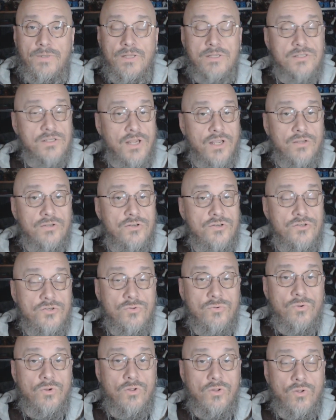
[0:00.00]
And it's not going to
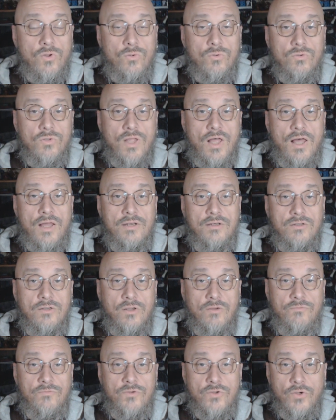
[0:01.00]
do a whole lot
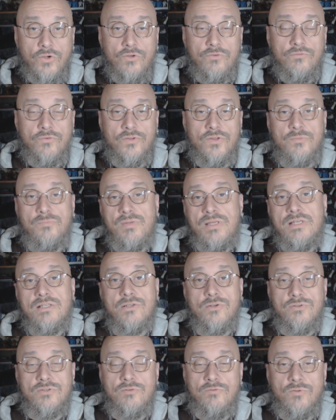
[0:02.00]
of good for the
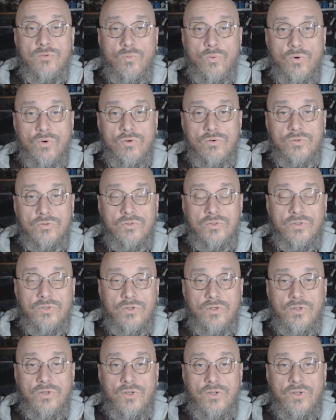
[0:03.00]
Bezos of the world
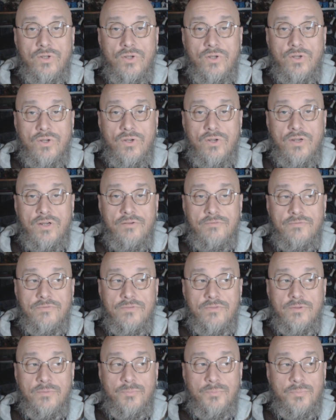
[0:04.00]
if
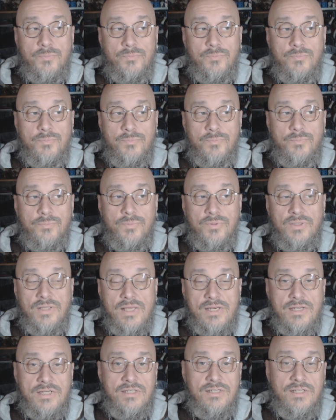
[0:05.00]
the
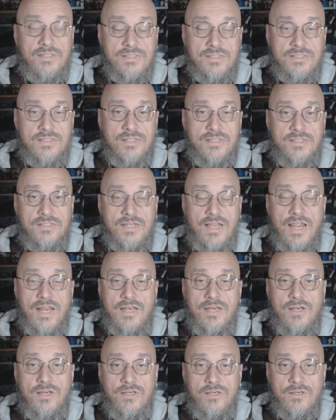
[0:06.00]
planet doesn't
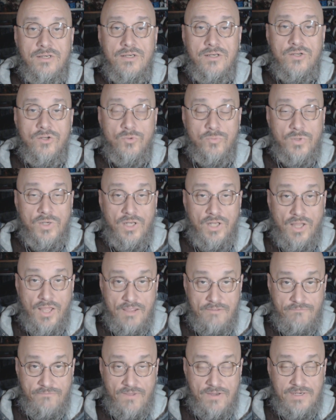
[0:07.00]
sustain human
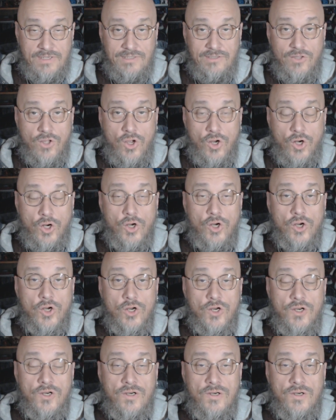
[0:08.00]
life any longer.